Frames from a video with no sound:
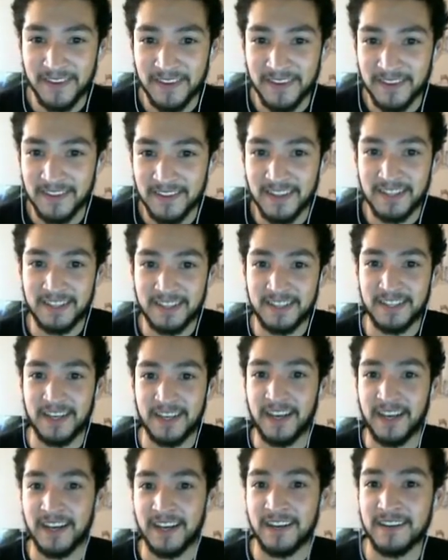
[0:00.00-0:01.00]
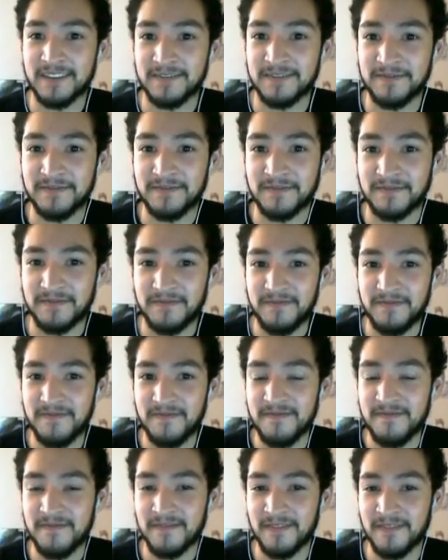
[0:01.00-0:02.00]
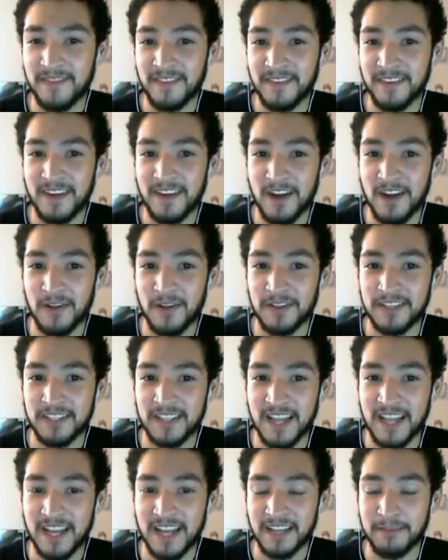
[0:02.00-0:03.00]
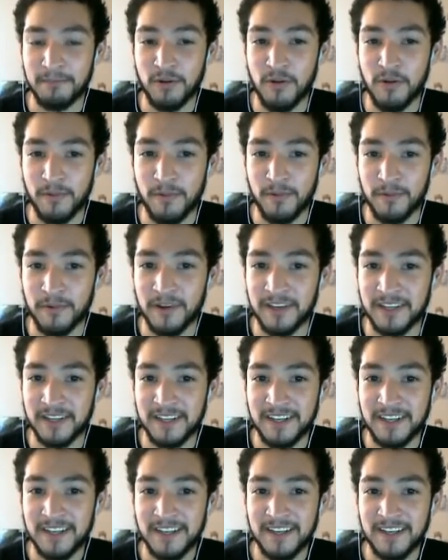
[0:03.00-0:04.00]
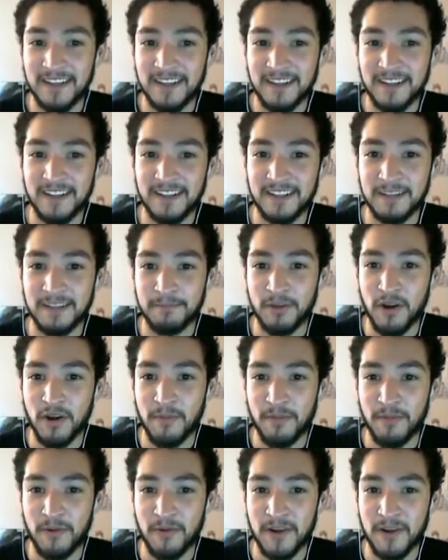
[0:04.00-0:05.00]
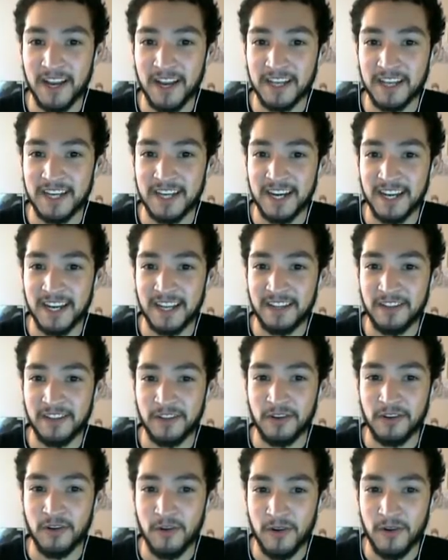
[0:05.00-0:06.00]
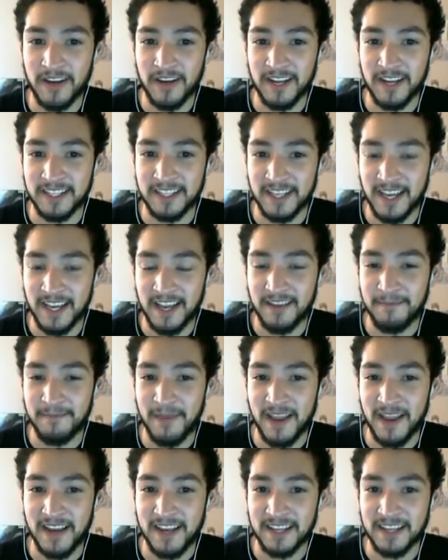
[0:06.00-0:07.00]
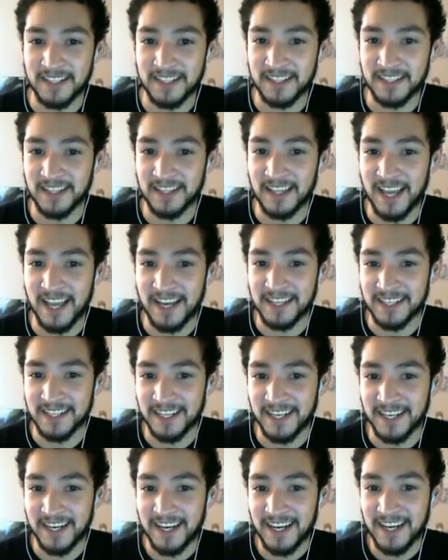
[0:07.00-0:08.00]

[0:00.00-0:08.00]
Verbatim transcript: Let's see. Oh, this is like the pooper one. It's the pooper one. I just got to get to the coin. That's it. Man, this is lazy.